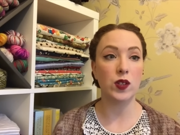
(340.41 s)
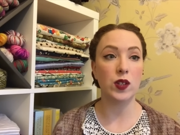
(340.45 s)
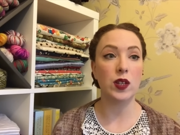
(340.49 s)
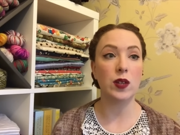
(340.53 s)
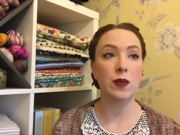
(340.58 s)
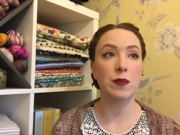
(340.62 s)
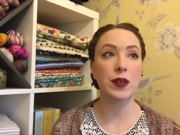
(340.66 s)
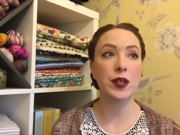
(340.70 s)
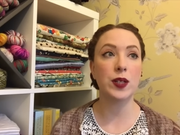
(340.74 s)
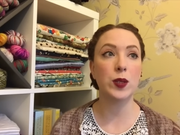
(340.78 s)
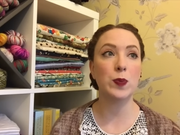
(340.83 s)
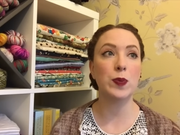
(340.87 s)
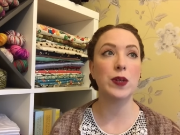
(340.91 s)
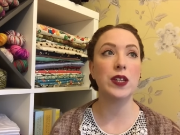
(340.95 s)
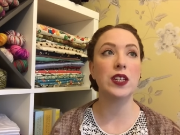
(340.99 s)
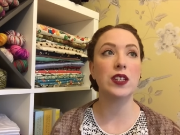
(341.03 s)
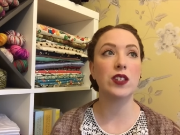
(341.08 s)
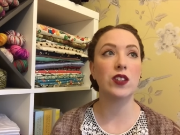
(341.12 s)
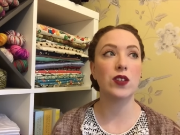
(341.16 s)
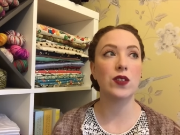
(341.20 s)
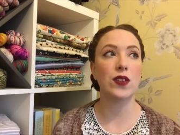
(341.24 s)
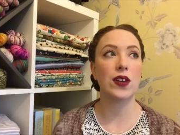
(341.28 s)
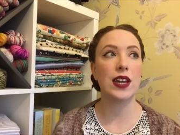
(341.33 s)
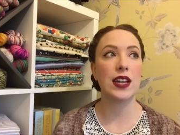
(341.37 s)
So you must be
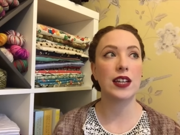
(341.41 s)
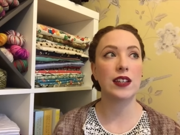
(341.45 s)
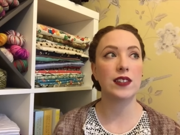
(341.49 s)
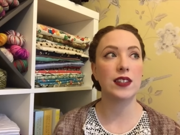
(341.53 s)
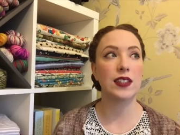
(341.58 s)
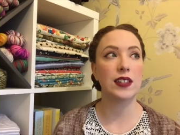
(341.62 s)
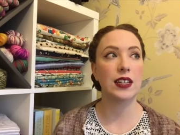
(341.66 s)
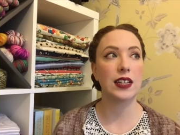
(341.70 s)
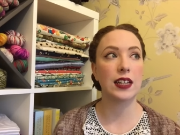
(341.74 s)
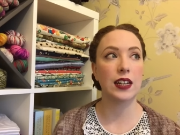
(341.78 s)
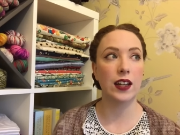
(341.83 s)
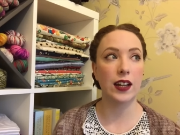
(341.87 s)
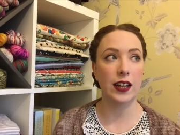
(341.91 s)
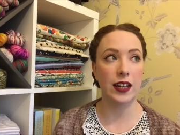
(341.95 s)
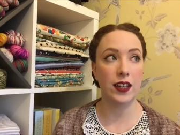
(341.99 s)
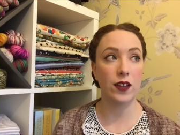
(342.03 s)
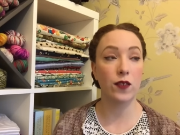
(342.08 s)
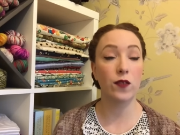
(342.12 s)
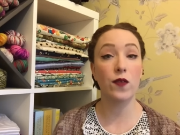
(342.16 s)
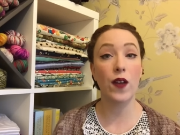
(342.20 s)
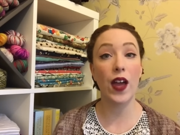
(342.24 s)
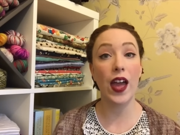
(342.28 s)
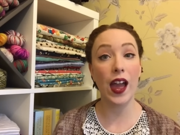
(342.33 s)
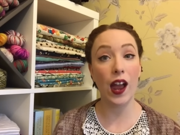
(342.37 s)
doing something
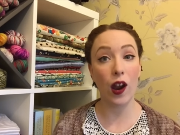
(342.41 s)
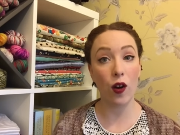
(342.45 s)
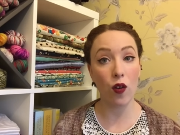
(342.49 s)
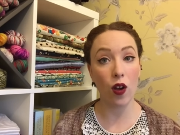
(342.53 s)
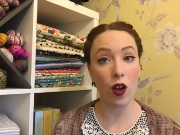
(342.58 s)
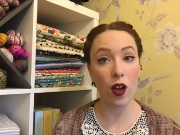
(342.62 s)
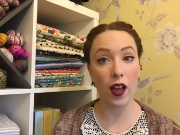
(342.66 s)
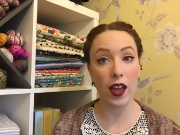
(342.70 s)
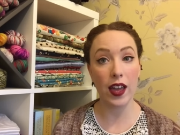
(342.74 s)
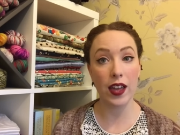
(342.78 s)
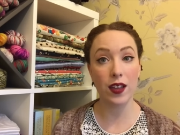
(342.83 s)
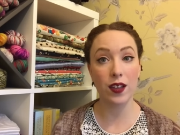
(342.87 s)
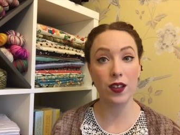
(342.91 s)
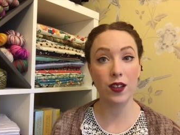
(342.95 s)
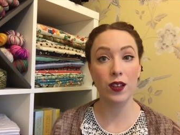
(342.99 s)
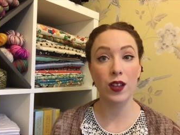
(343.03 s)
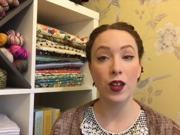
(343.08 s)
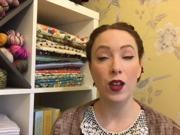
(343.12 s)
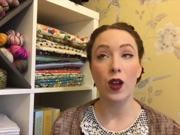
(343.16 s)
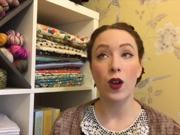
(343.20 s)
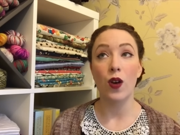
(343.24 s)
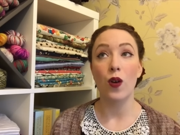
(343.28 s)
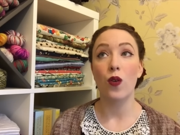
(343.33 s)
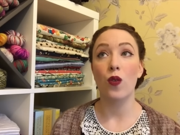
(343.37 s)
like fair
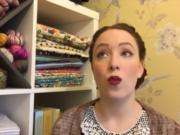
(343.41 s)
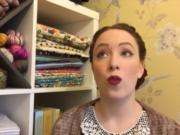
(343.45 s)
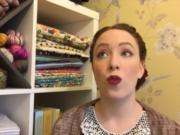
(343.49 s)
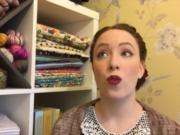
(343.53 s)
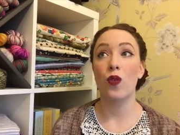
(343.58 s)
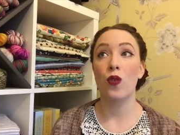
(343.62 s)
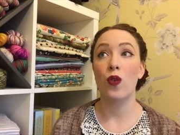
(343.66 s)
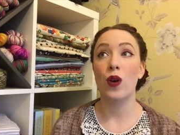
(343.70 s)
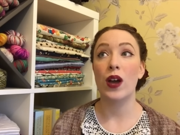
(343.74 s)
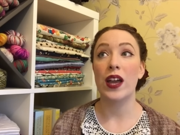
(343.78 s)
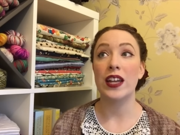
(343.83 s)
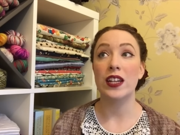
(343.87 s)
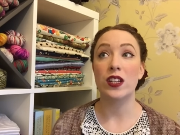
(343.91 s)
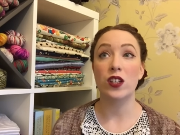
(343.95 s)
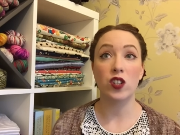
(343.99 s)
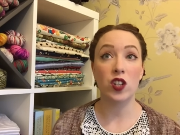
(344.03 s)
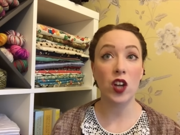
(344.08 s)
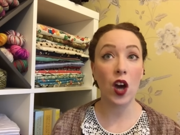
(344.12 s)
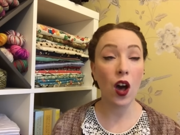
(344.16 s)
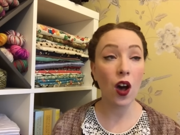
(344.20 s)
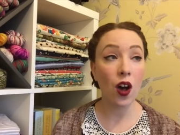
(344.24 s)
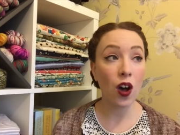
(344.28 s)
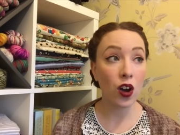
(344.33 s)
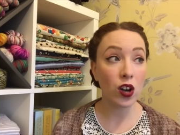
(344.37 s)
isle or
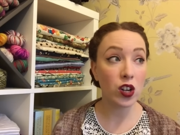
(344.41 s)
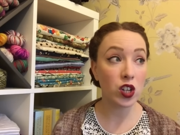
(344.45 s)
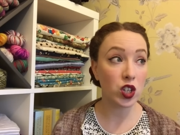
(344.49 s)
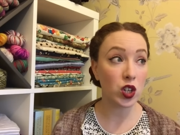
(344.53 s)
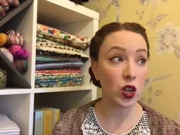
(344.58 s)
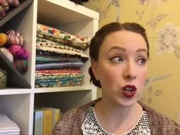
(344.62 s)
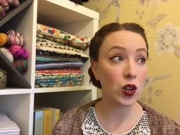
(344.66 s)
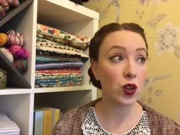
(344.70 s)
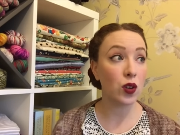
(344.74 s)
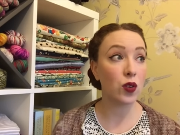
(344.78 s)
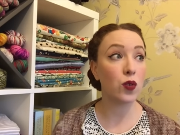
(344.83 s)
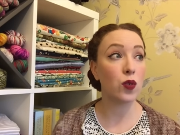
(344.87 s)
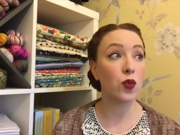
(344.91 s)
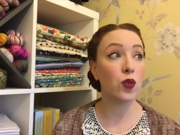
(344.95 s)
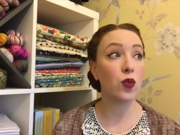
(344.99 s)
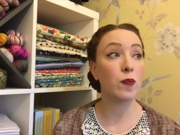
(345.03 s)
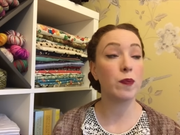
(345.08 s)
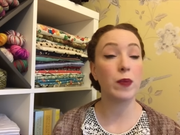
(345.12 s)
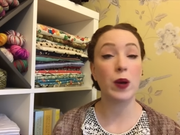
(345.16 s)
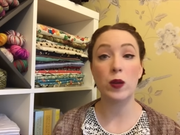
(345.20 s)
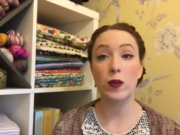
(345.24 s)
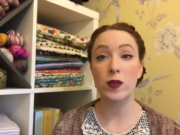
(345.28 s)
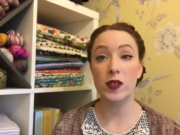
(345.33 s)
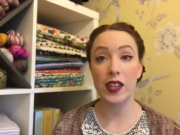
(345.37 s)
intarsia or
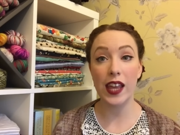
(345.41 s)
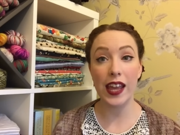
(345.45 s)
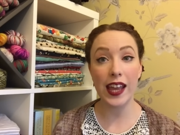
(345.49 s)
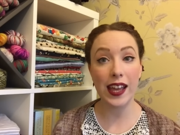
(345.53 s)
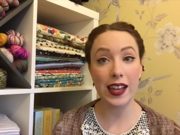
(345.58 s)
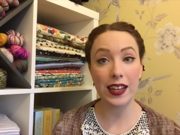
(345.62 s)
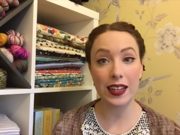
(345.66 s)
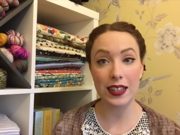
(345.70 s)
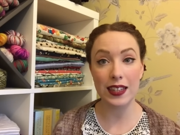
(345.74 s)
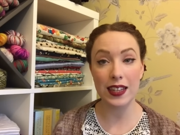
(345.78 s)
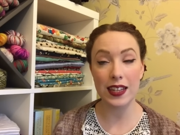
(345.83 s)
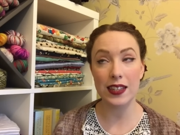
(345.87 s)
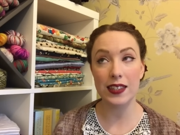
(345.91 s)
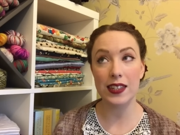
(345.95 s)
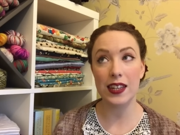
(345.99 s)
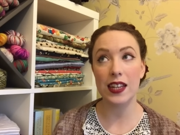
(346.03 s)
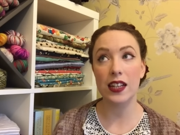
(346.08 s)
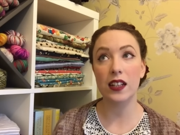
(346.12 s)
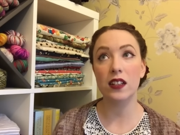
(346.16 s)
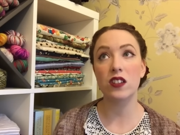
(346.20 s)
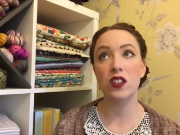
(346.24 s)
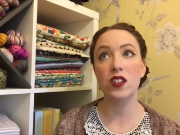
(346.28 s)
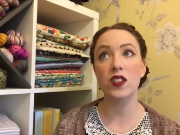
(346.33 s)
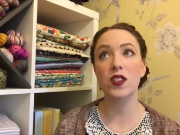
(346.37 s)
mosaic
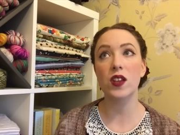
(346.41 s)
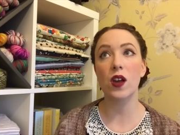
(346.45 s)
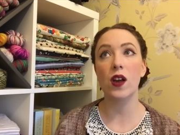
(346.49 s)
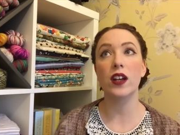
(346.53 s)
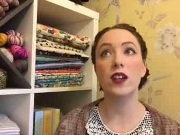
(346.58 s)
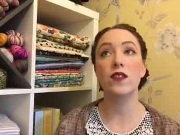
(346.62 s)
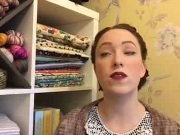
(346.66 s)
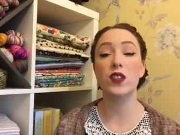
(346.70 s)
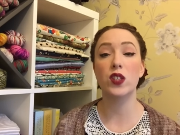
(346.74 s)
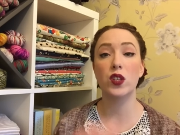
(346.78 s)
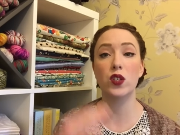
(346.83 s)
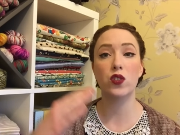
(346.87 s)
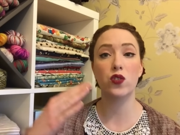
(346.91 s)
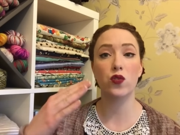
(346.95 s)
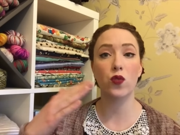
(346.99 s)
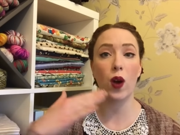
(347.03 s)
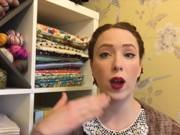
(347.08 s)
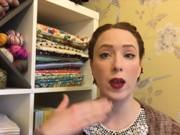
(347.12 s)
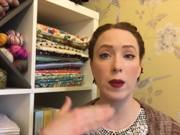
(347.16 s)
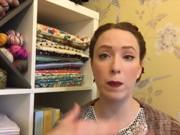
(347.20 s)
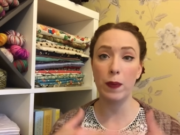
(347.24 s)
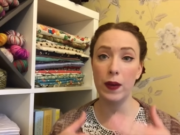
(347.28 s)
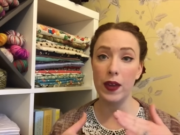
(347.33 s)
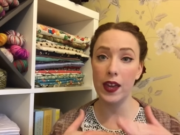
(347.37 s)
knitting, just kind of
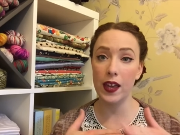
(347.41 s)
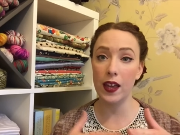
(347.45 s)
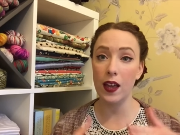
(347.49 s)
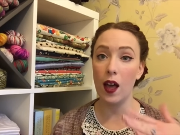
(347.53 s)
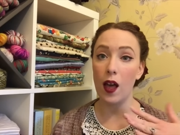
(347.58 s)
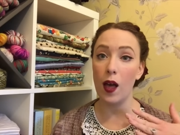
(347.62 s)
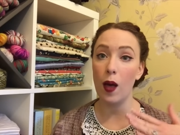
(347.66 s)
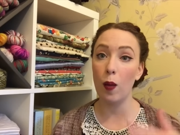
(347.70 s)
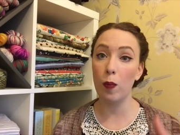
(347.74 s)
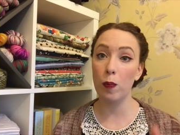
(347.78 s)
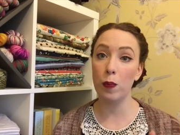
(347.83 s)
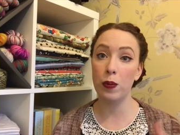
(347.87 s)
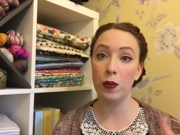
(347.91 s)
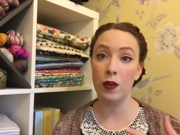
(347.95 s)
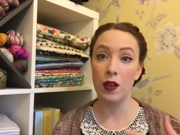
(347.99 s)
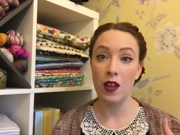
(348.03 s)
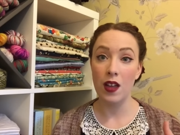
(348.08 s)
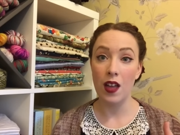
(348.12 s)
striping up